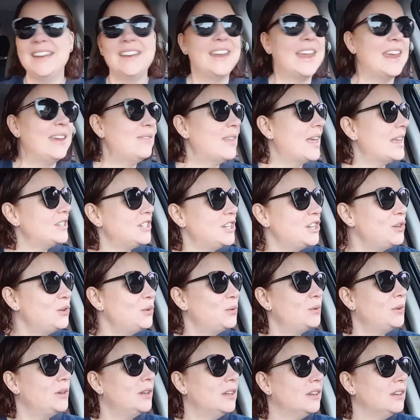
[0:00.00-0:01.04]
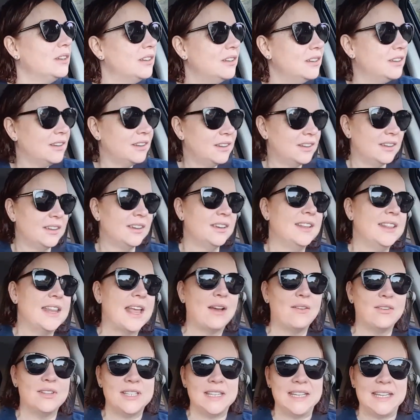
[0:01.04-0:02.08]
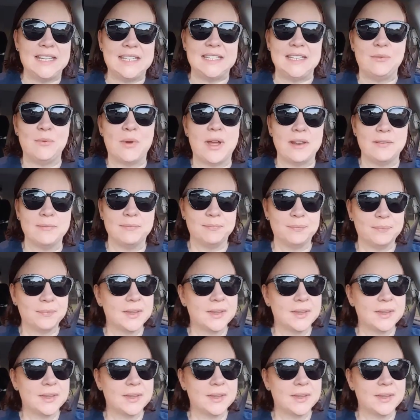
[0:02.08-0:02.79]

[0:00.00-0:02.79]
name that tune. That was an easy one.